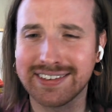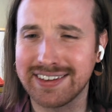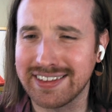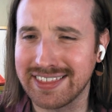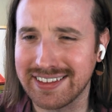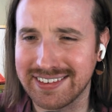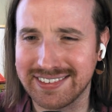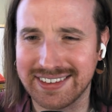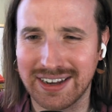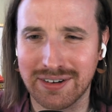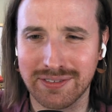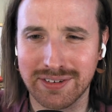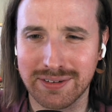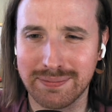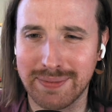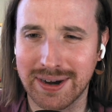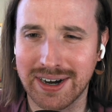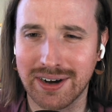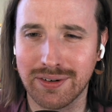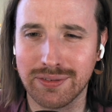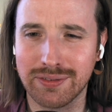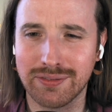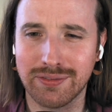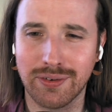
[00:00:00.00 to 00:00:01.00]
to the sound of
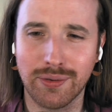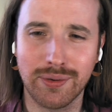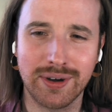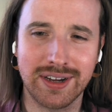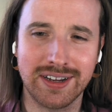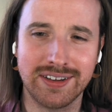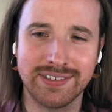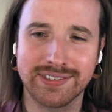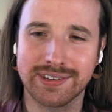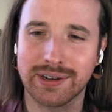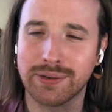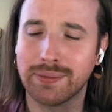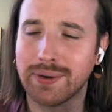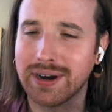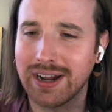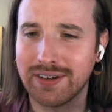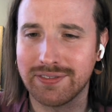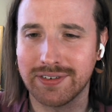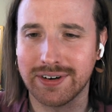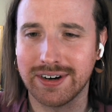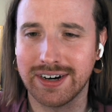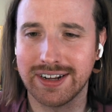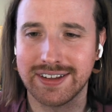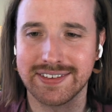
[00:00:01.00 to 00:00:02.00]
my own voice or
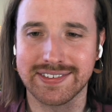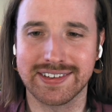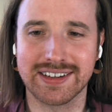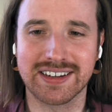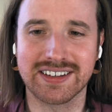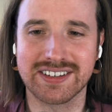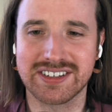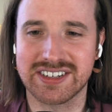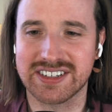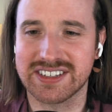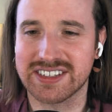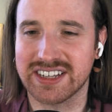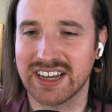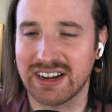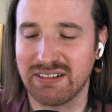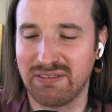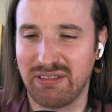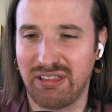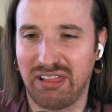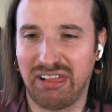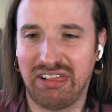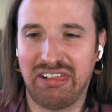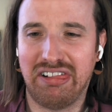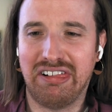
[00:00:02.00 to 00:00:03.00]
whatever it is. And it's just like,
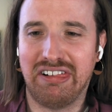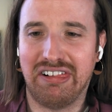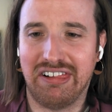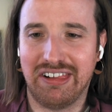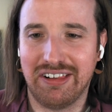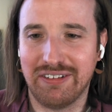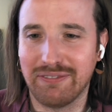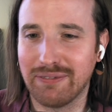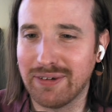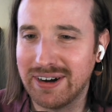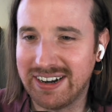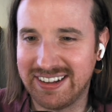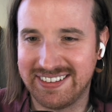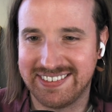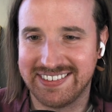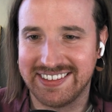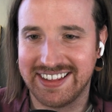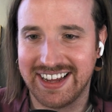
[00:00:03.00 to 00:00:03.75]
oh, what is